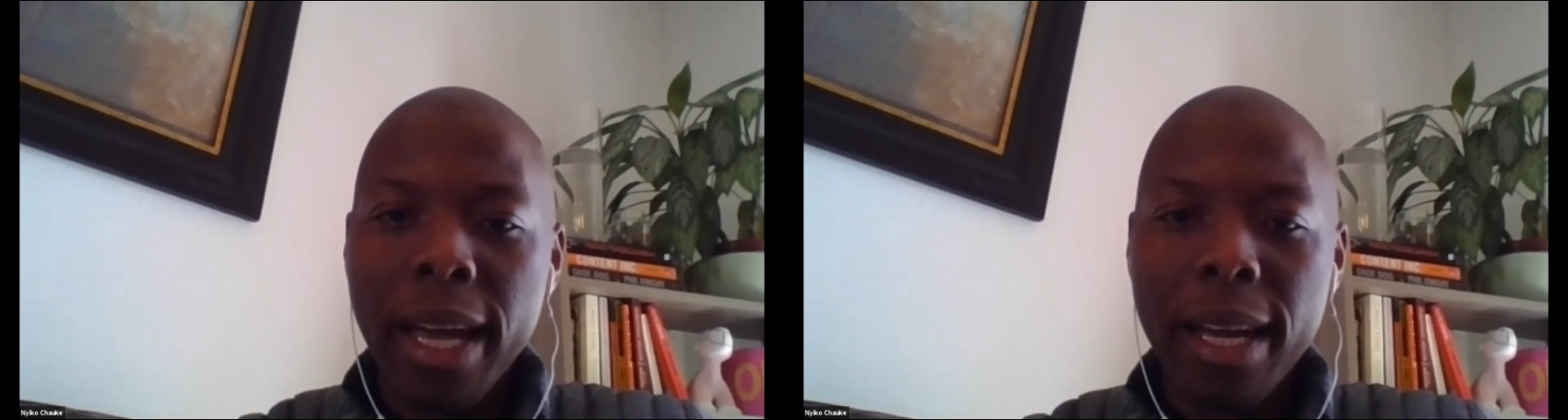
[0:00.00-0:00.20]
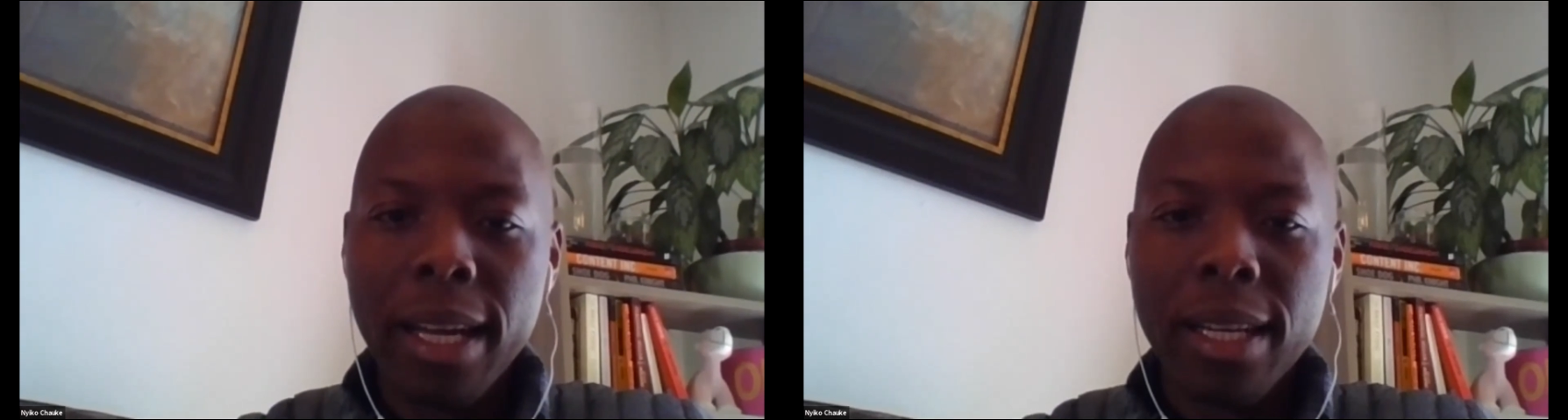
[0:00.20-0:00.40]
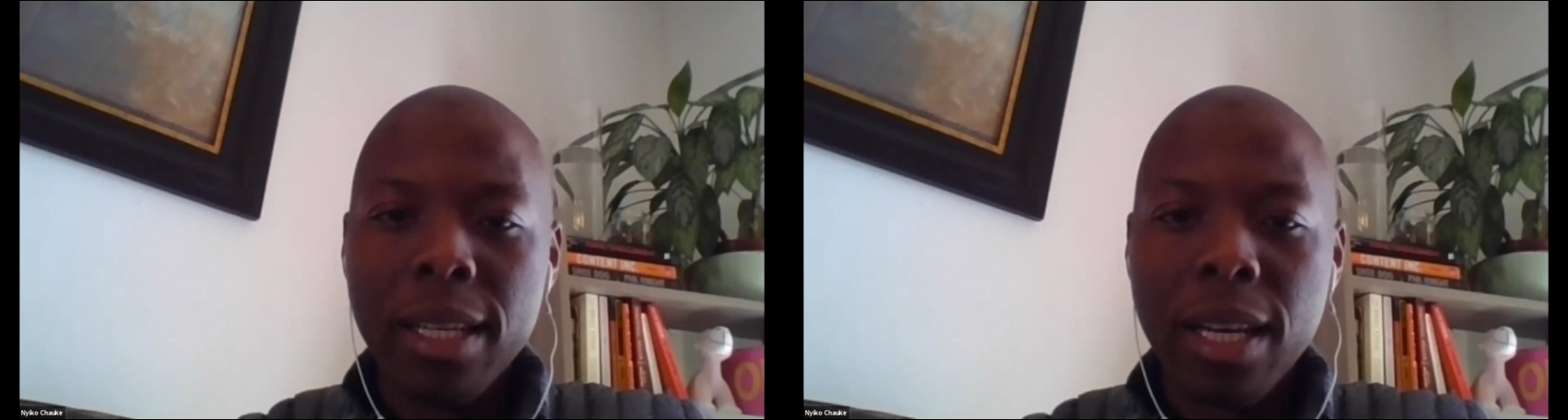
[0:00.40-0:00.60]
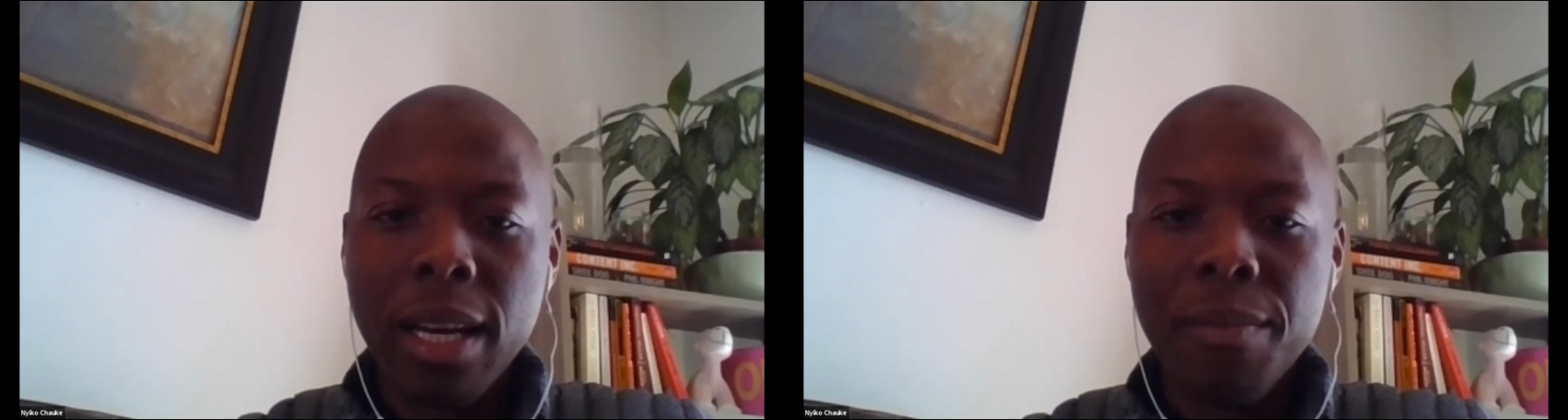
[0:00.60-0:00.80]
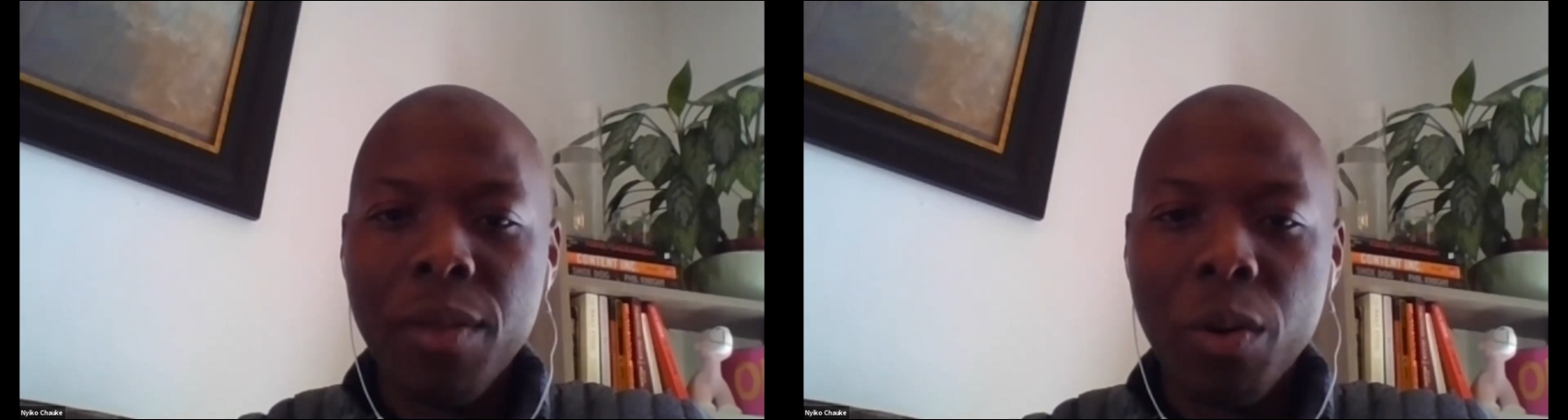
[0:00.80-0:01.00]
And
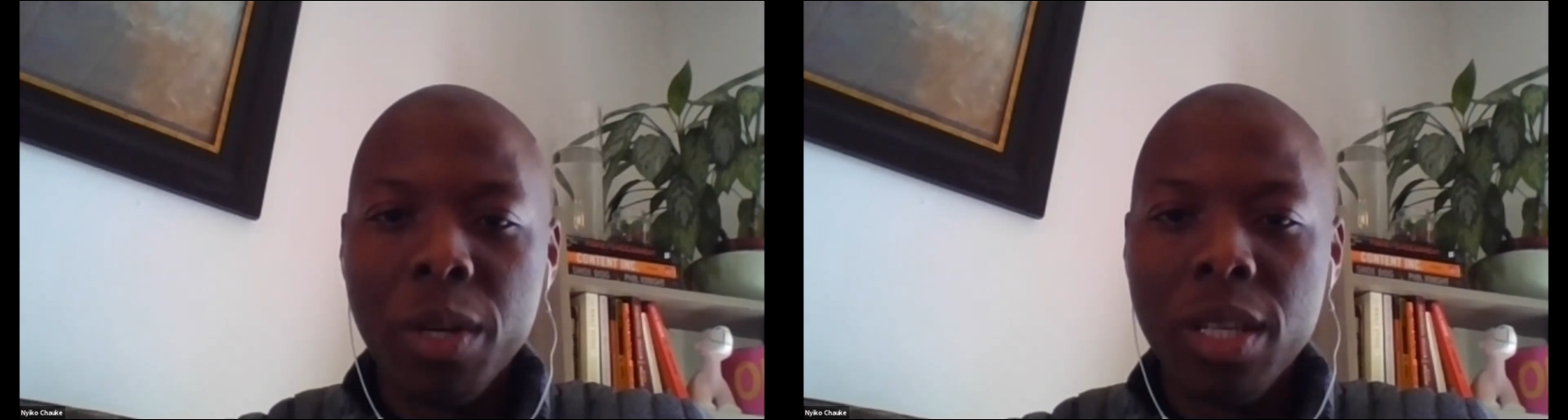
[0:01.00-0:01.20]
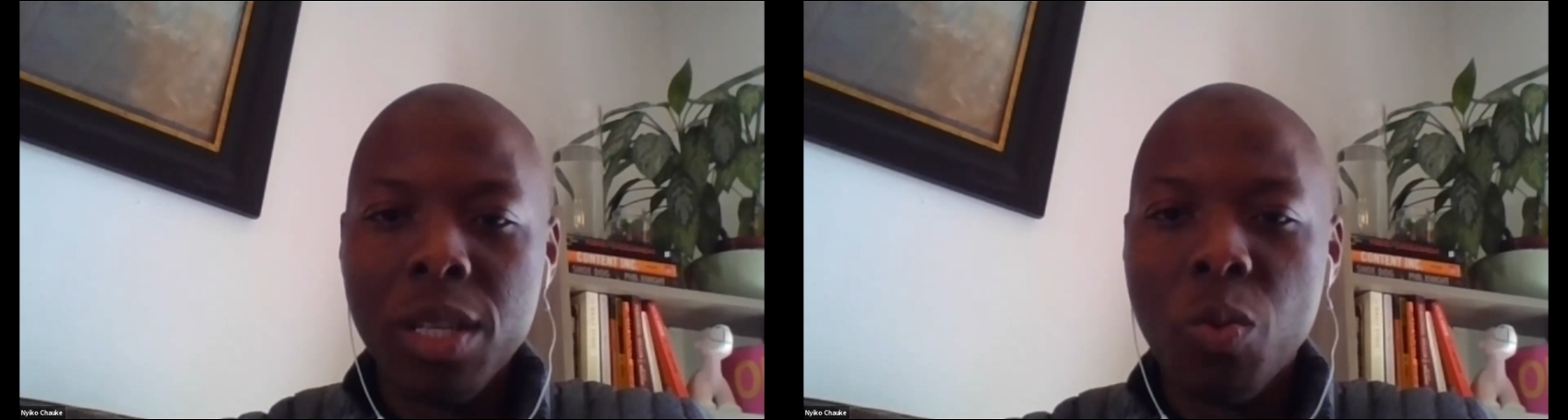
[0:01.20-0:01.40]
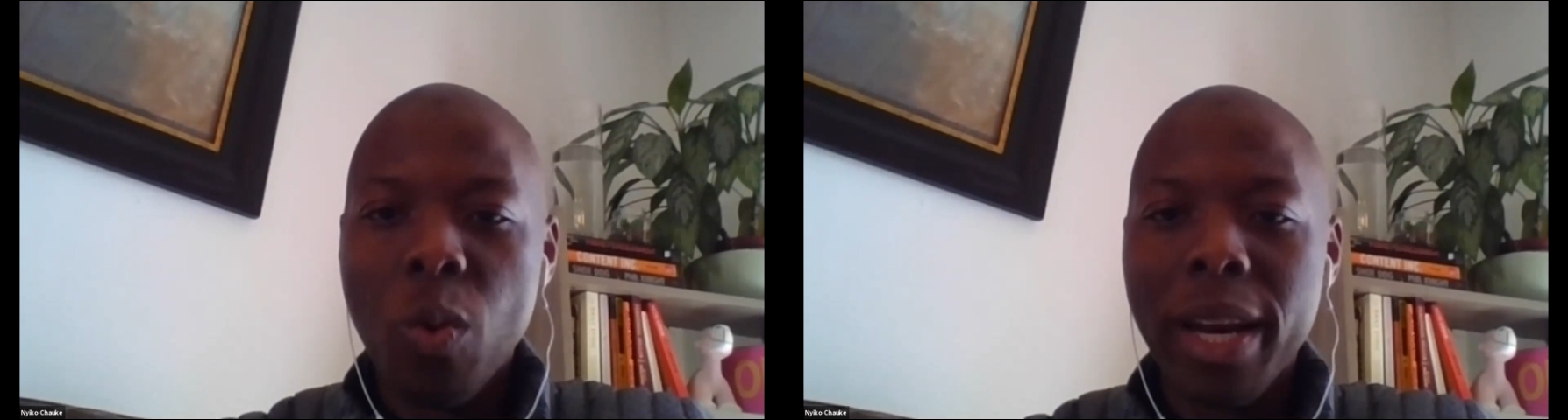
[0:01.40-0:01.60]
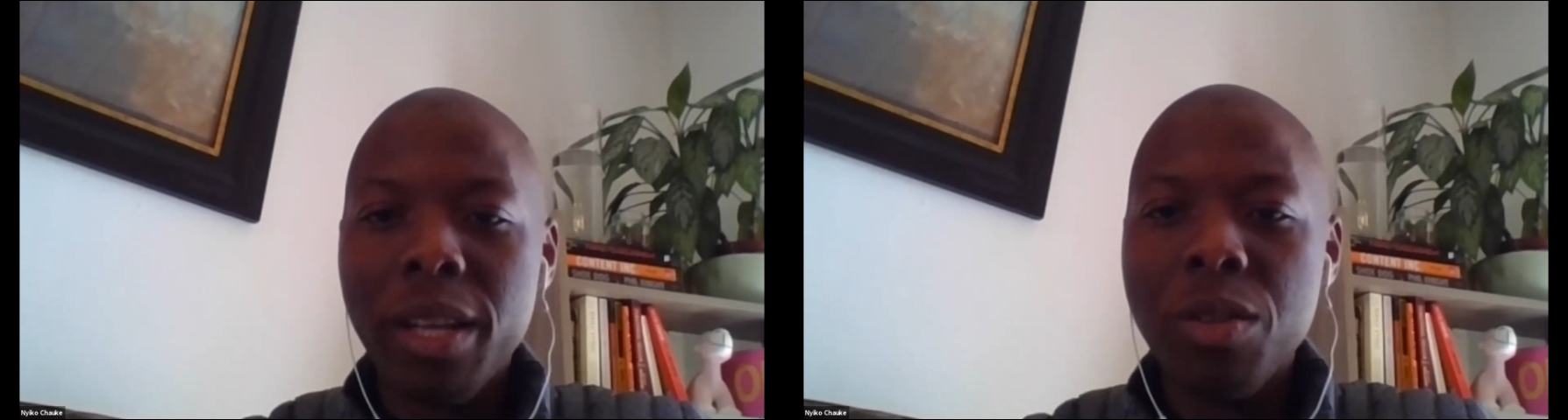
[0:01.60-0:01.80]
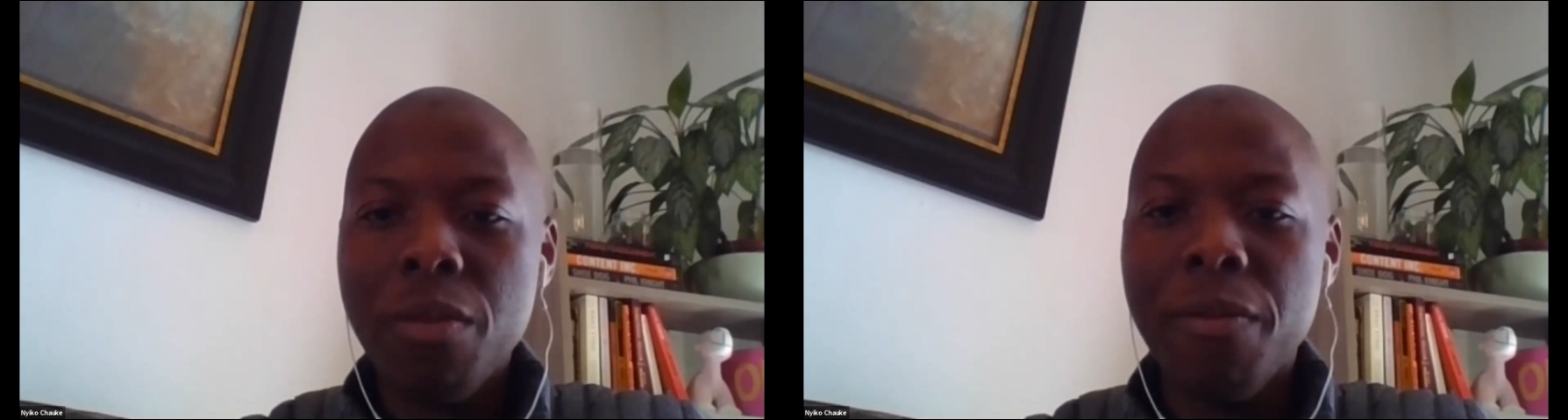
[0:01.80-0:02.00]
the question is, what
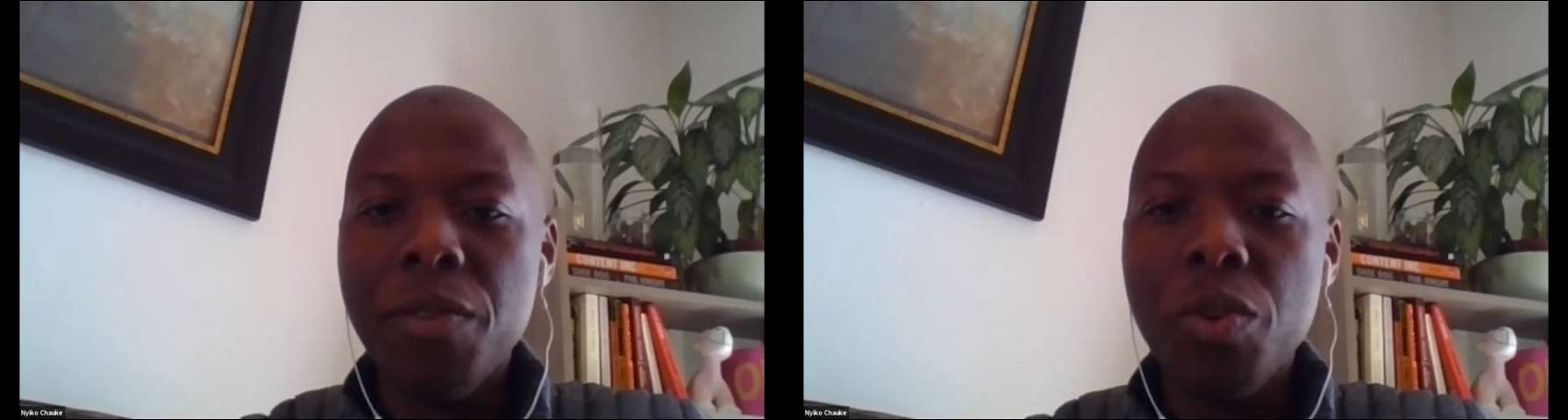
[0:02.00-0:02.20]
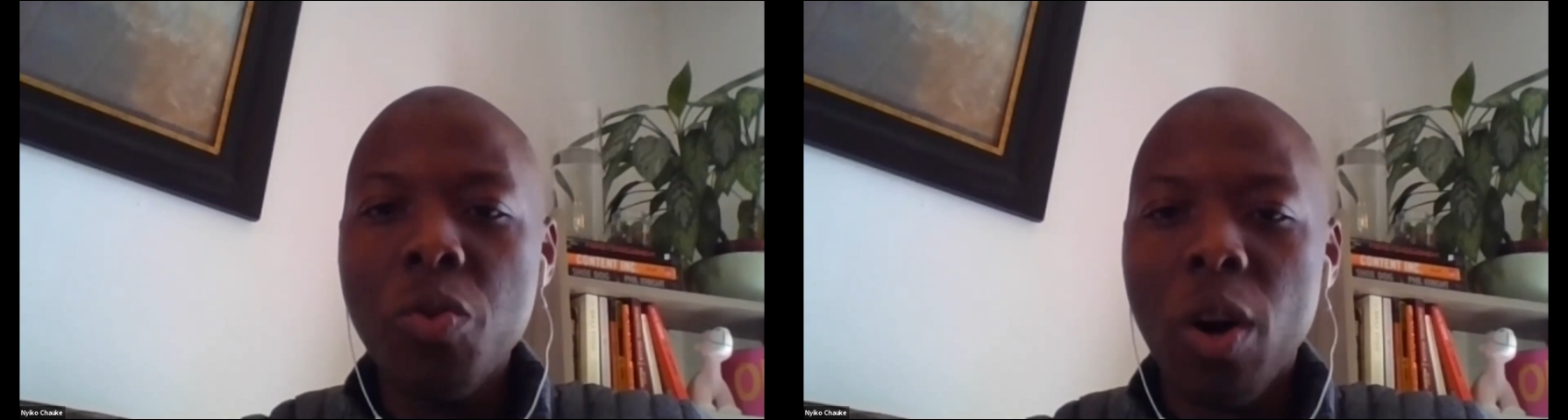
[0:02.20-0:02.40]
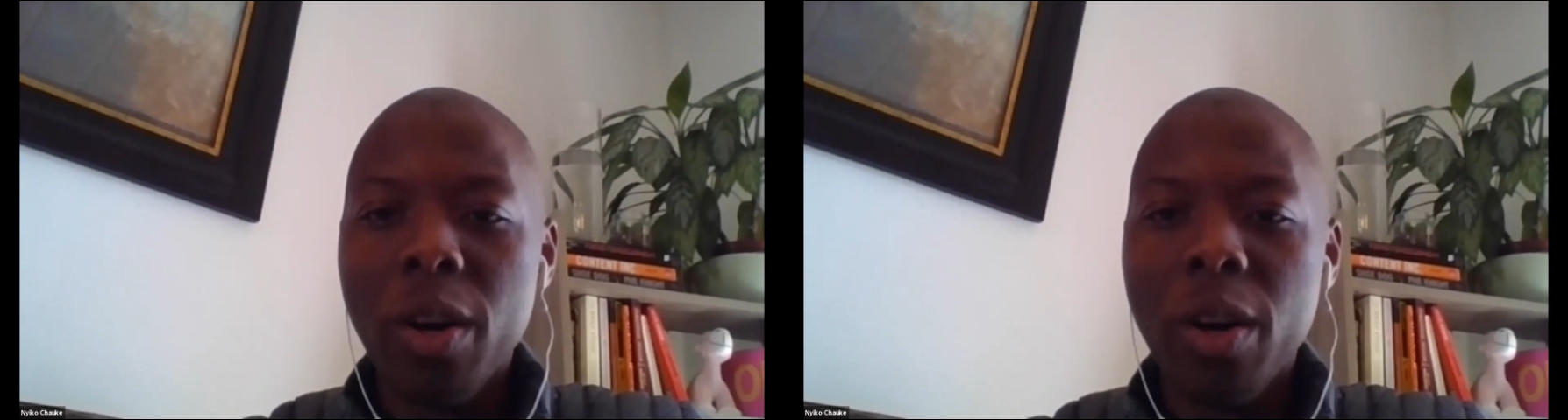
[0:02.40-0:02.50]
is your view